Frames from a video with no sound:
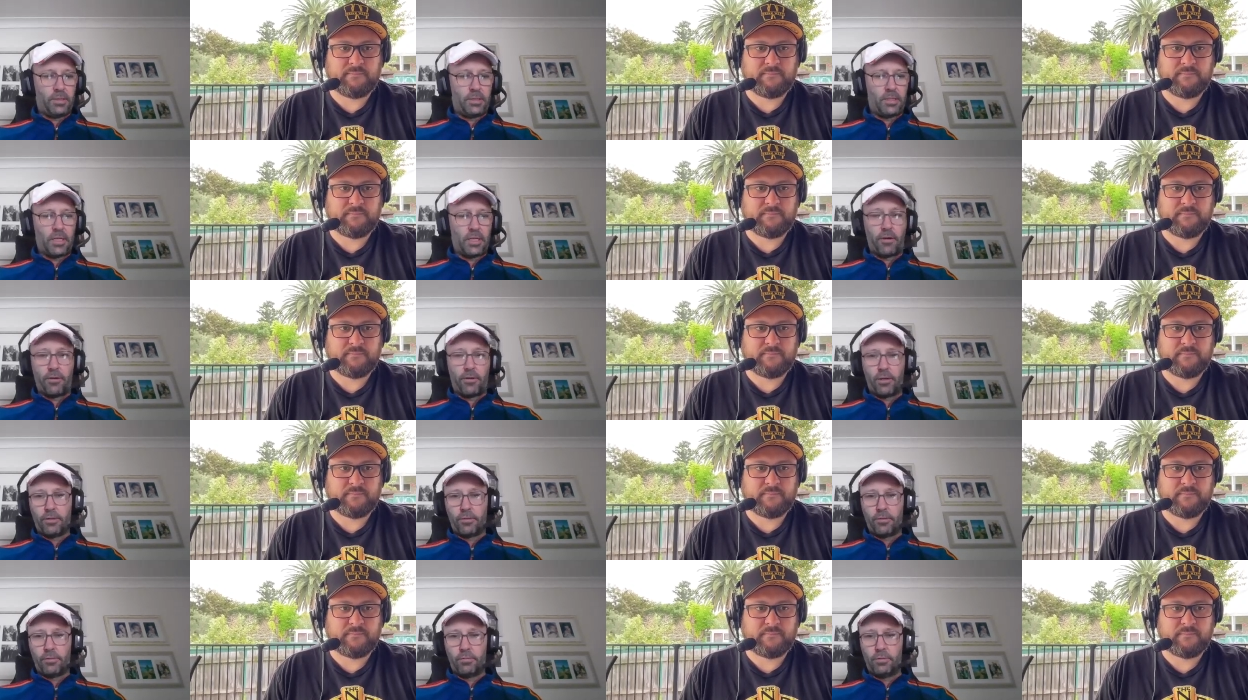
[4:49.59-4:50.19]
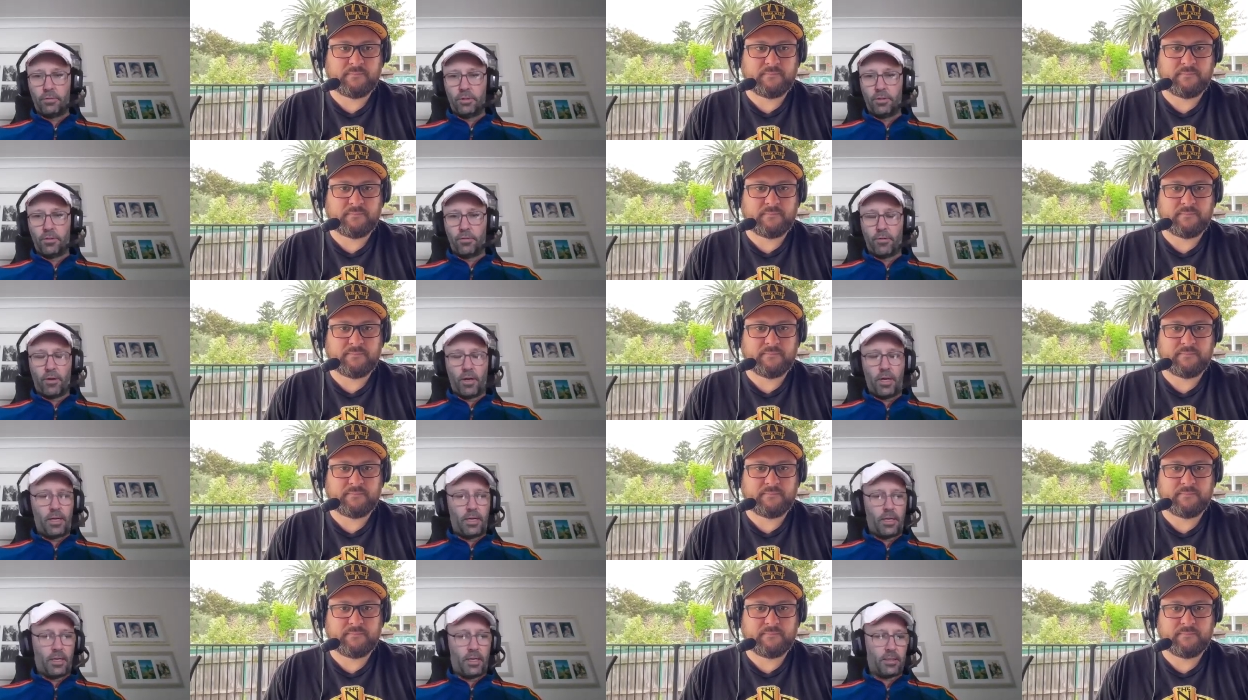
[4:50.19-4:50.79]
Speaker 1: Bizarro, you're
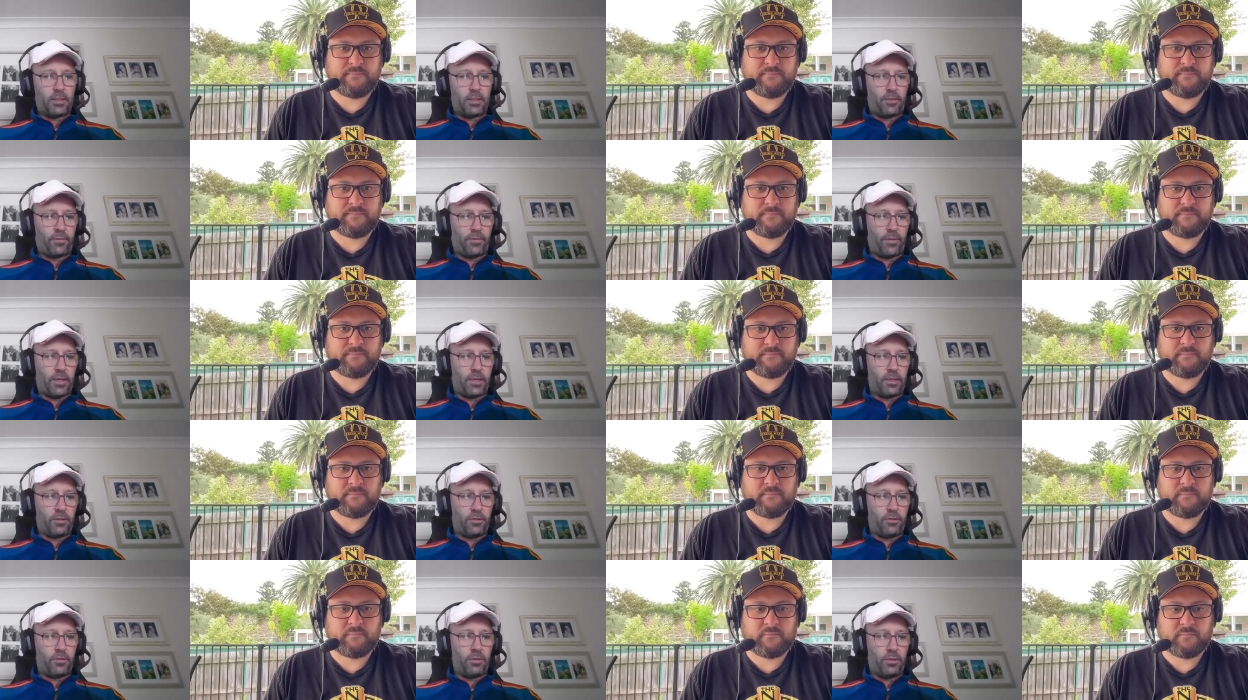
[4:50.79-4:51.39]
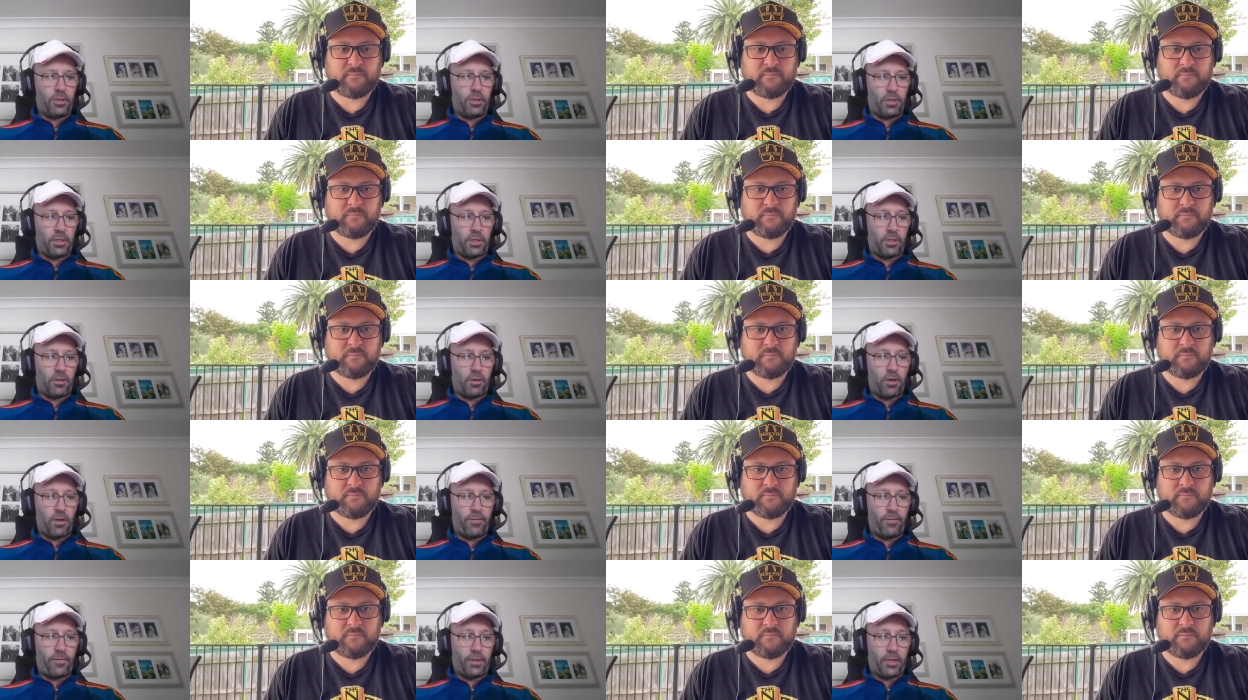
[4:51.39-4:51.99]
right, has found a new lease of
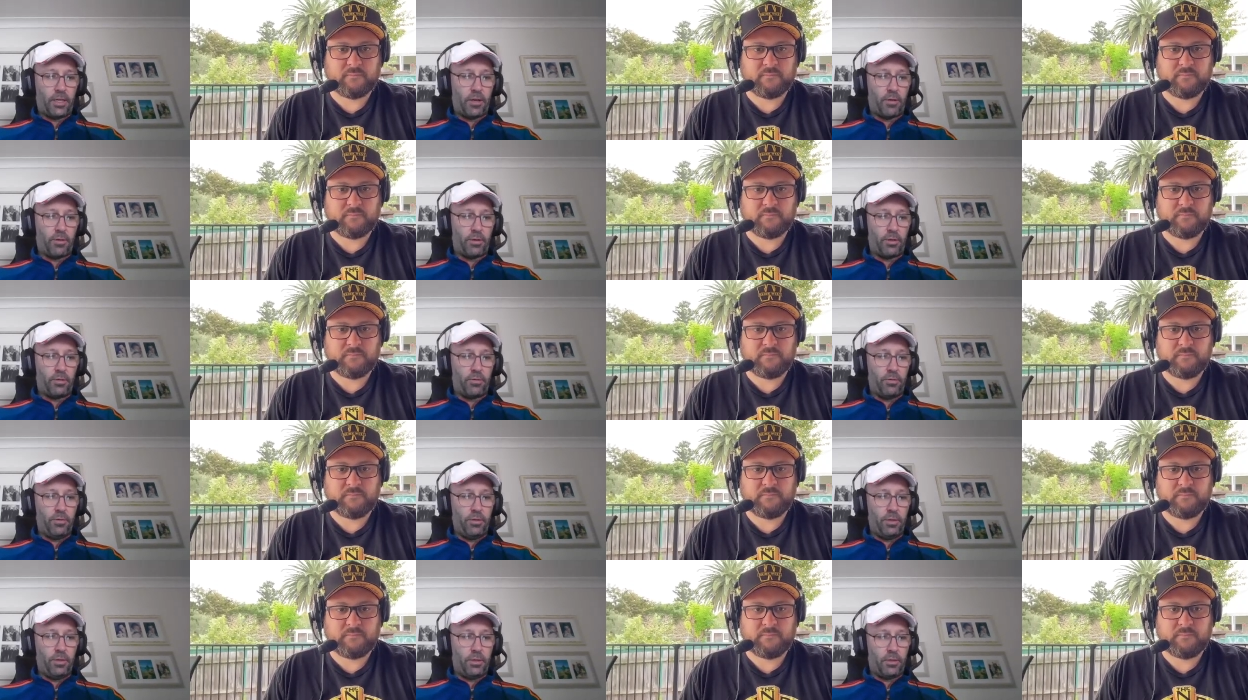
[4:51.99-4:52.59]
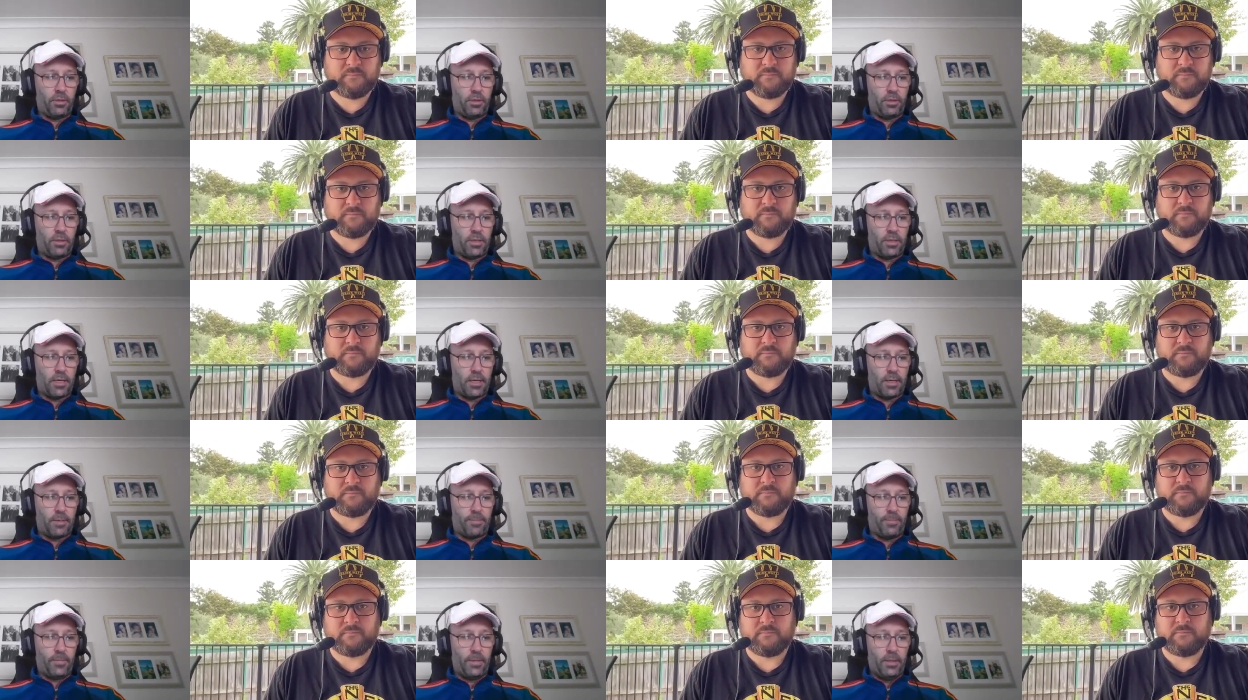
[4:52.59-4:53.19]
life and going good, and
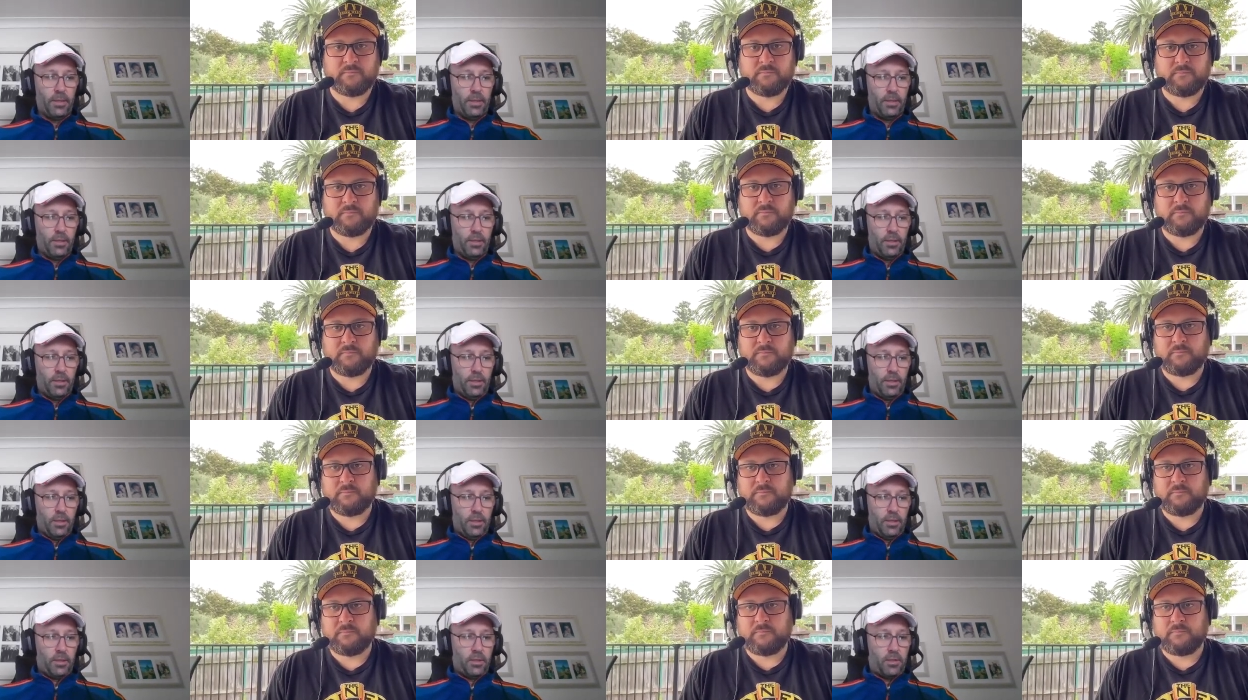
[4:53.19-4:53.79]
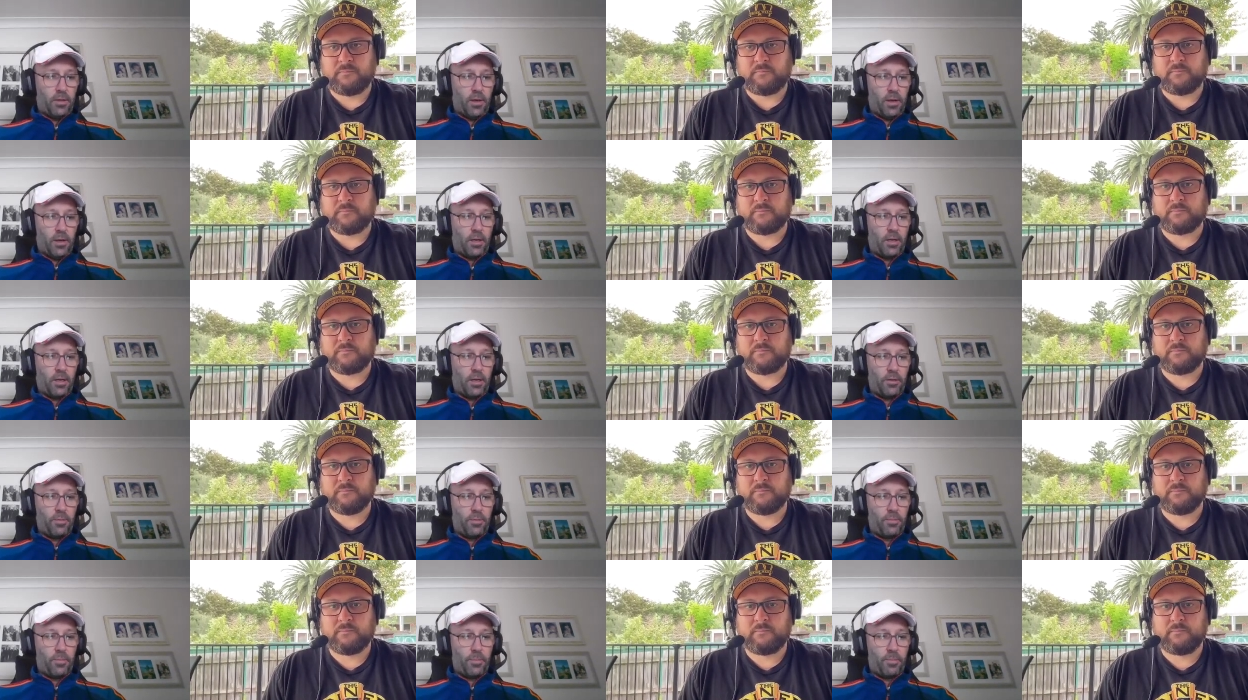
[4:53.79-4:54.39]
uh, snuck
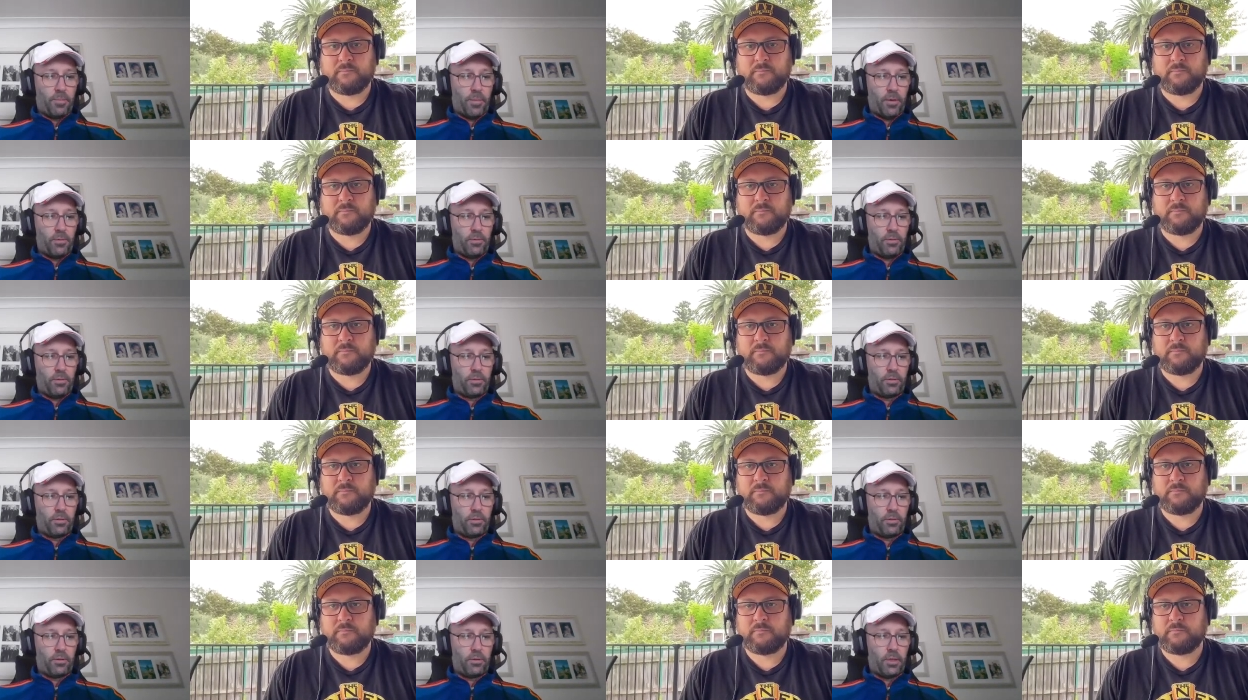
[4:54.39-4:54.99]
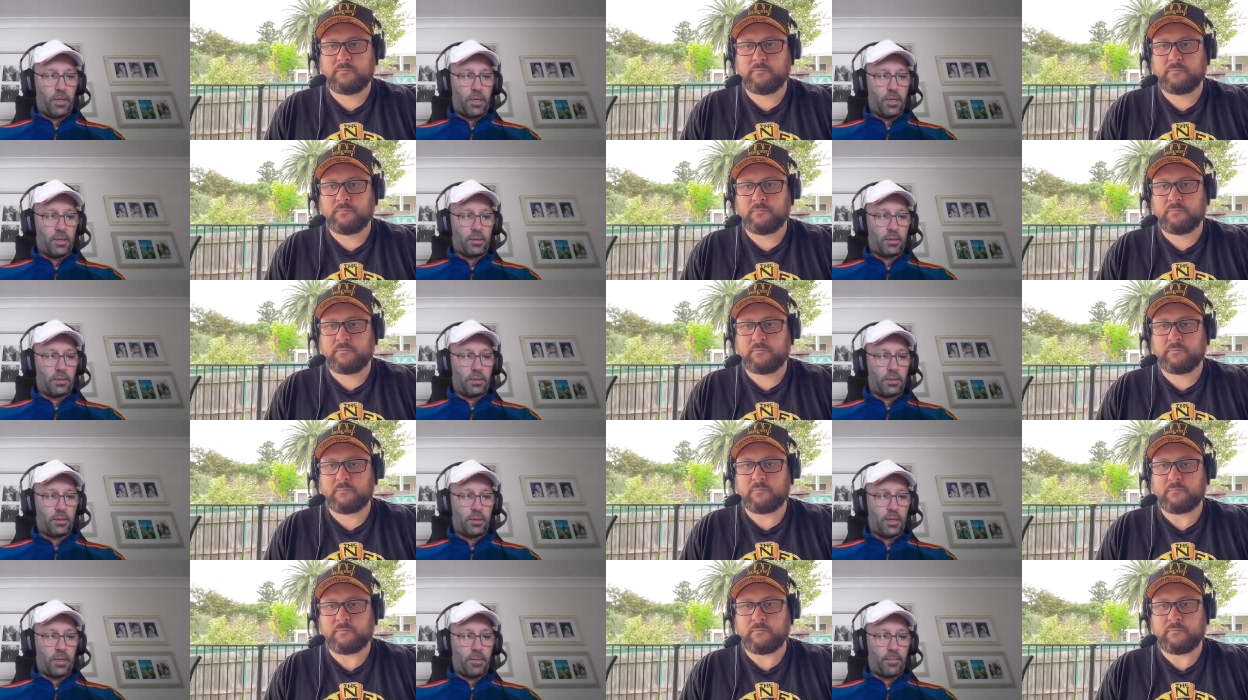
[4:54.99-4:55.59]
home both
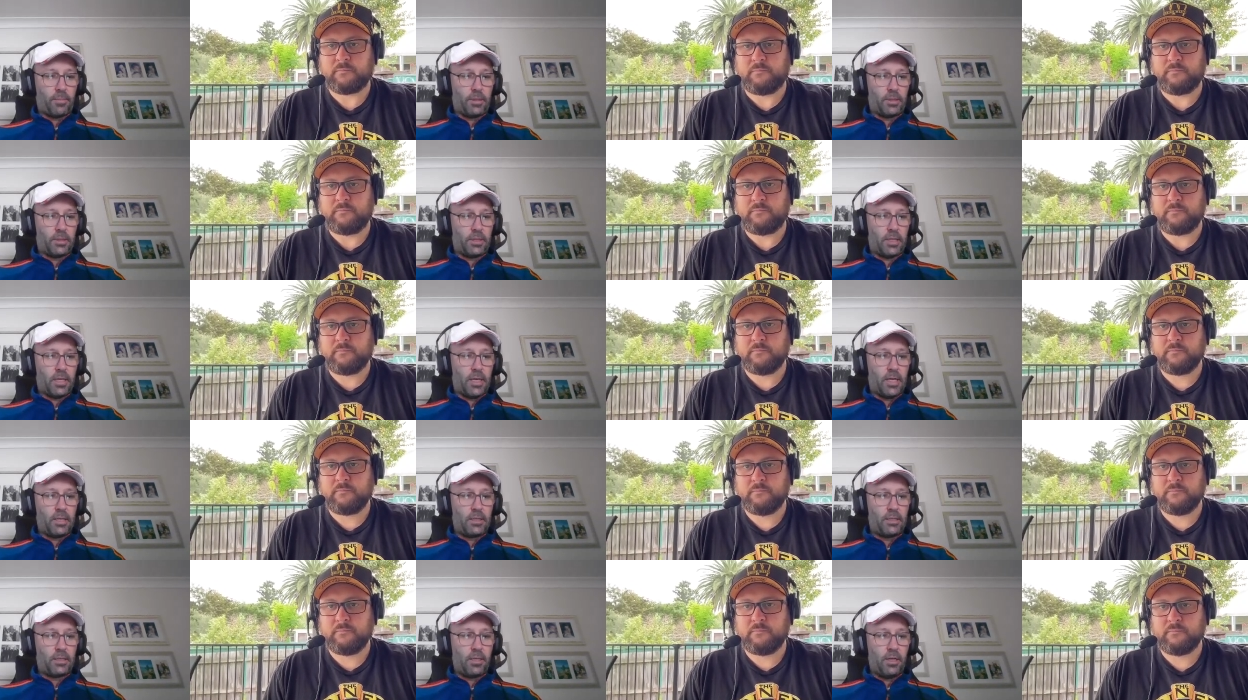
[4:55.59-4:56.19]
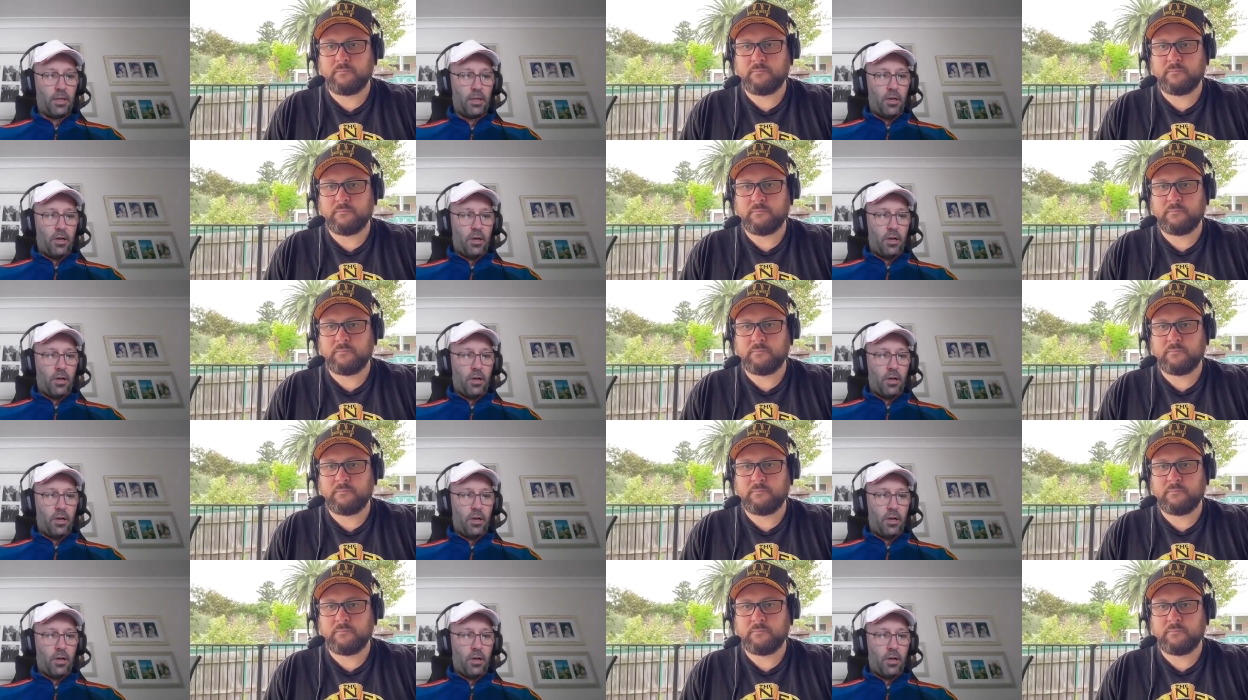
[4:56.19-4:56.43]
last couple of starts.